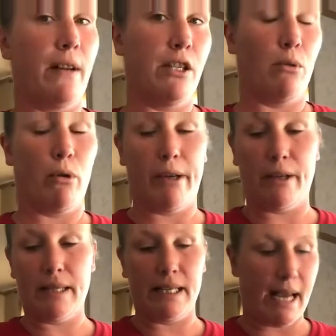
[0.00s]
vegetable
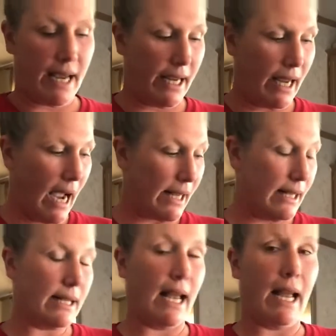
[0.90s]
oil today,
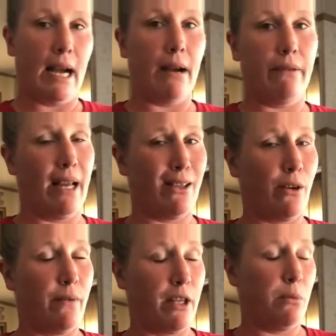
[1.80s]
since I have the
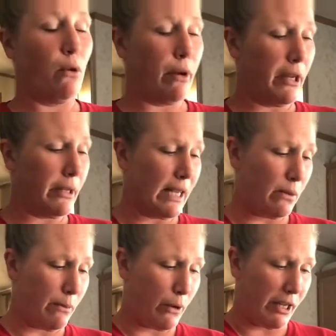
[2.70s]
extra vegetable oil, that's
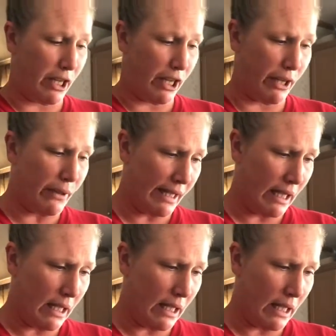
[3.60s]
what I'm going to use.